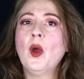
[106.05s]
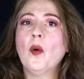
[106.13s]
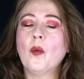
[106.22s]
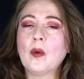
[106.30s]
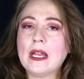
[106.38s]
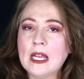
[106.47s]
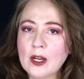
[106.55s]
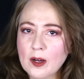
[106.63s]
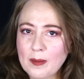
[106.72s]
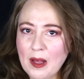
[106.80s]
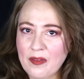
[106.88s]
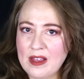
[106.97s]
when we hear
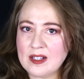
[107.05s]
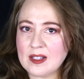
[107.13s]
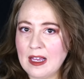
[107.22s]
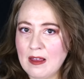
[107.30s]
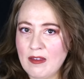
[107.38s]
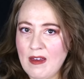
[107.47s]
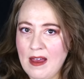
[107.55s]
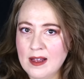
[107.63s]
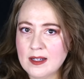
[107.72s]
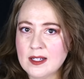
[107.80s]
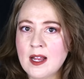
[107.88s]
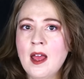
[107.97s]
about things like
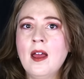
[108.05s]
that,